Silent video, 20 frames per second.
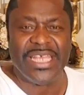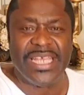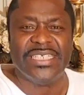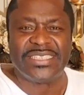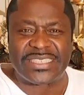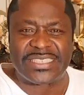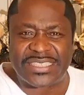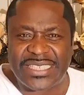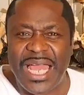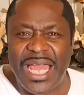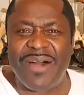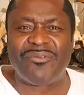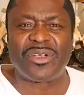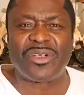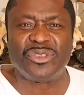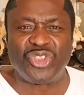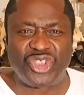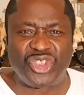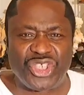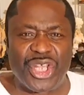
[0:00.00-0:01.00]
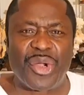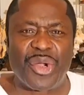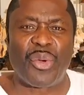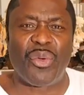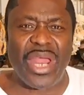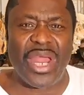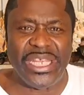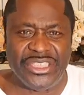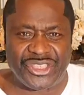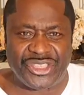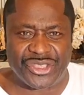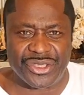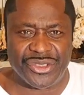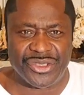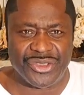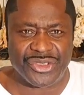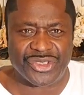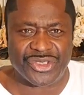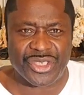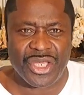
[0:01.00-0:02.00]
Several
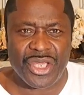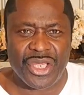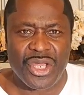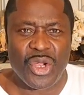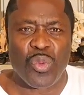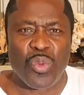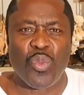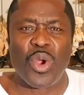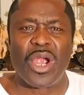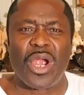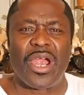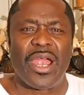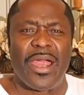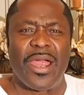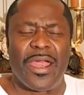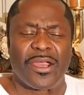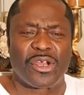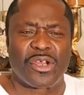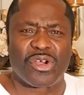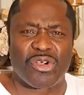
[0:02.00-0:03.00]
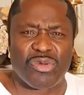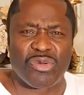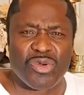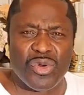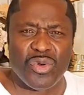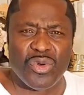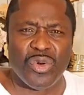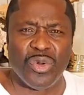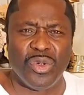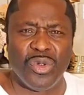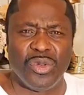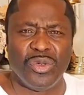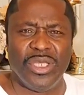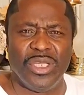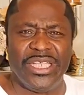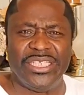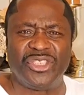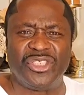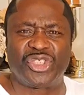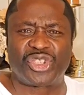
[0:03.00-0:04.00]
generations were
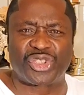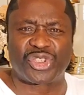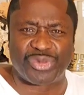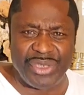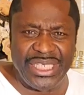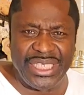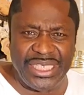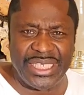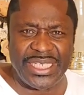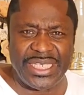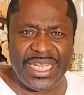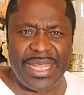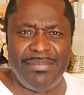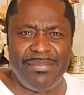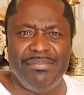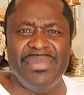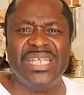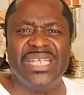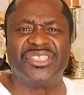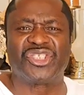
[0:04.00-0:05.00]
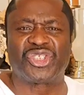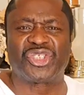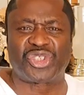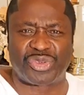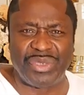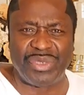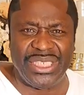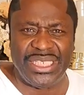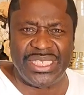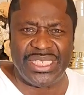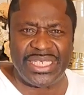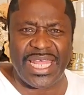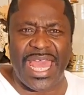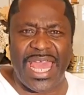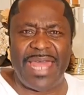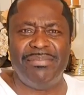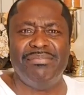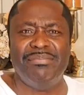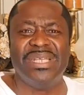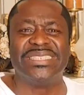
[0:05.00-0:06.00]
cruelly treated and mistreated
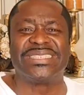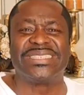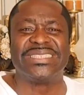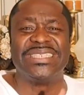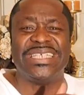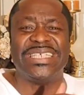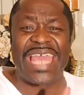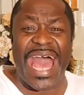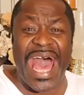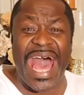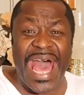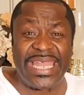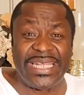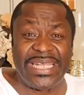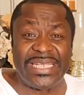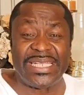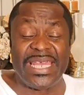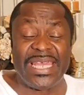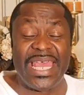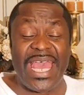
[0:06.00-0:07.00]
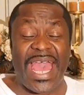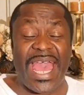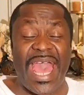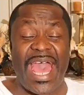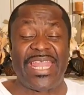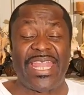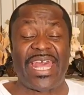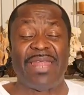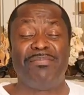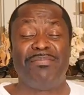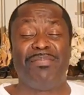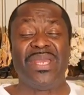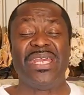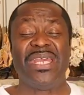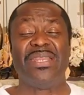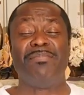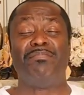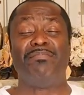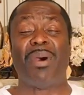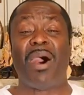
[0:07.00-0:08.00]
and misguided and had
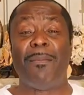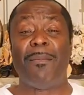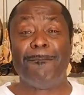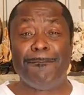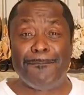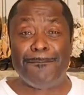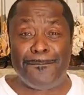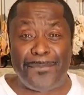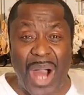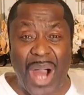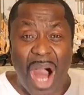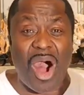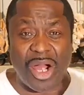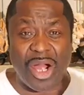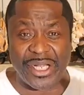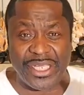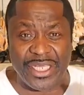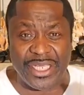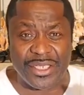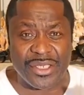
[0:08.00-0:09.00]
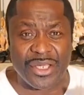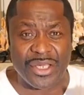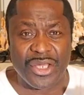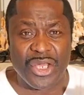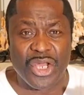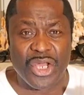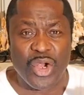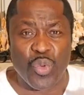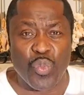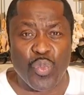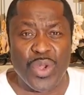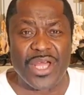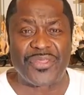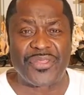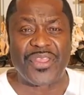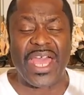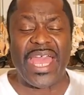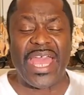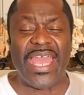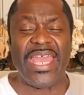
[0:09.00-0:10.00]
been bombarded
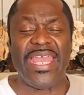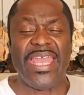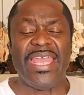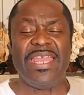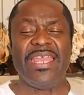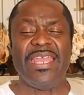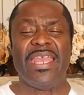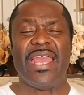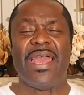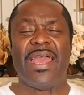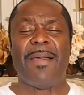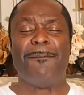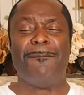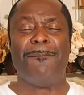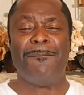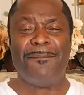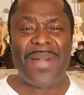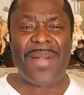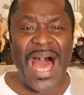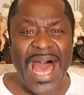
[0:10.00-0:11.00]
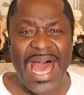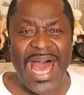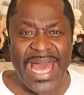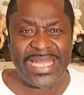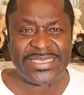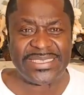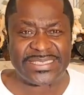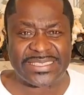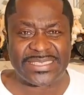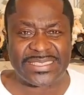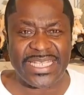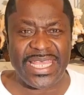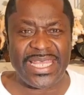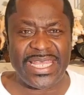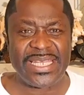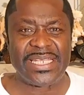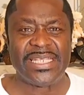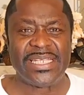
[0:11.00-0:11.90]
with a mindset